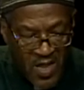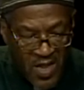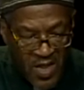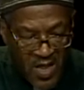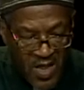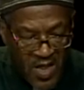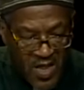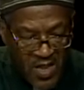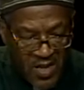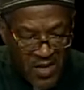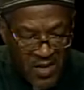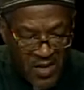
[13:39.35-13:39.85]

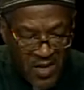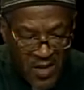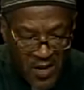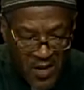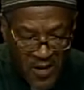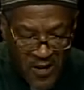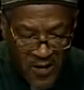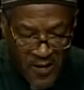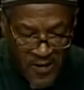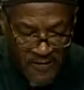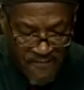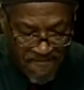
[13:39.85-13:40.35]
And
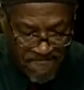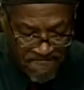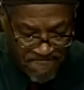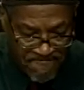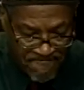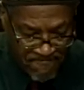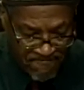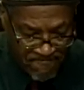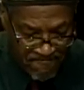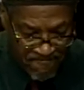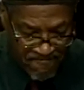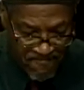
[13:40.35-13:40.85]

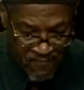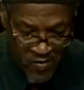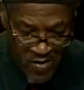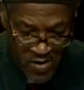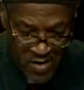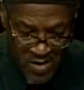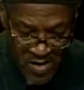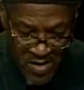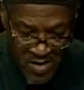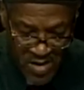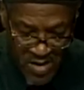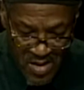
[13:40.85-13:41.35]

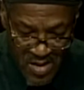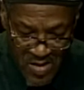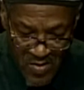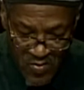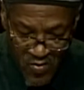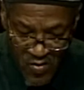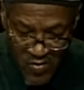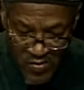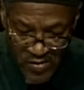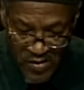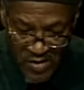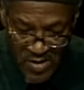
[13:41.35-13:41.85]
it
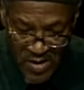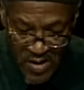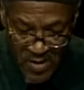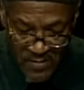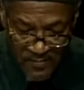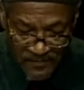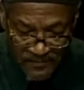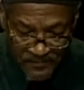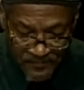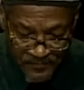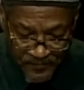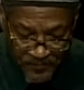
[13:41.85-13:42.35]
won't
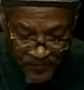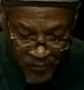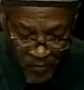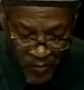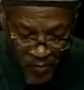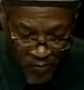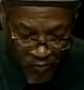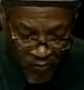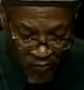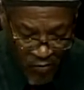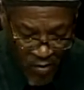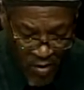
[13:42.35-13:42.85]

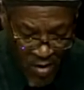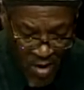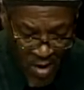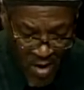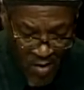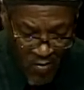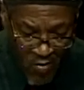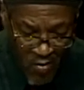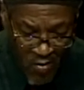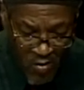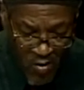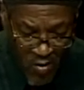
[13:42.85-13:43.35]

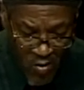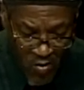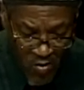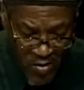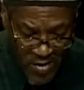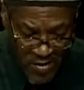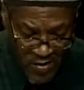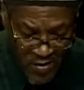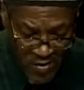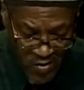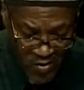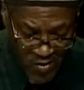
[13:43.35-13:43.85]
go
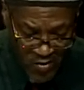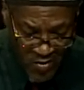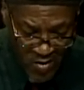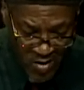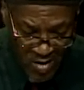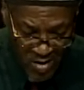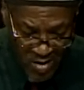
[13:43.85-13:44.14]
into